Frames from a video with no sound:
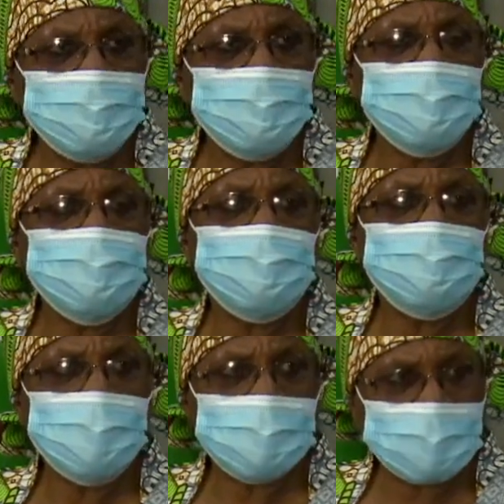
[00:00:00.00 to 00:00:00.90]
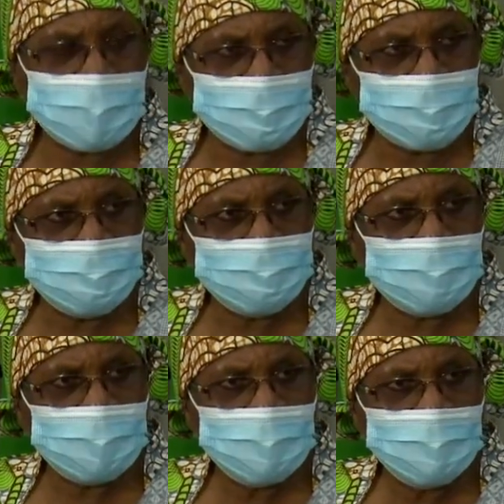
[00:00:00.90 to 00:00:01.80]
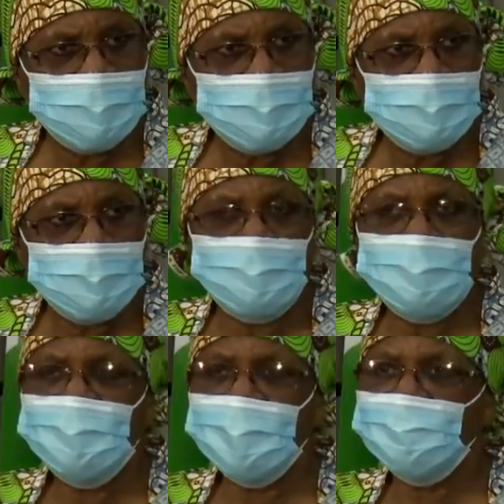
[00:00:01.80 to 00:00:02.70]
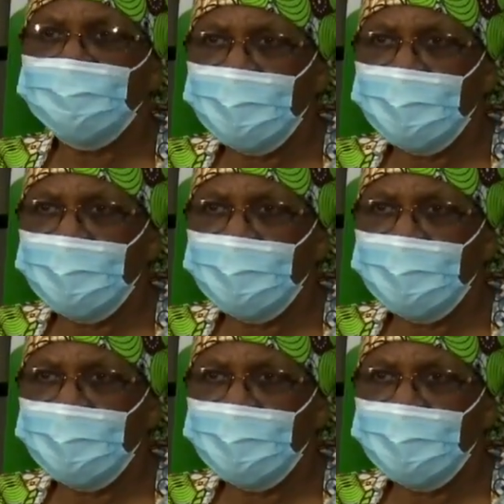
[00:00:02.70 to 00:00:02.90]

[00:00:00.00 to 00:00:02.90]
going to be real. Namibian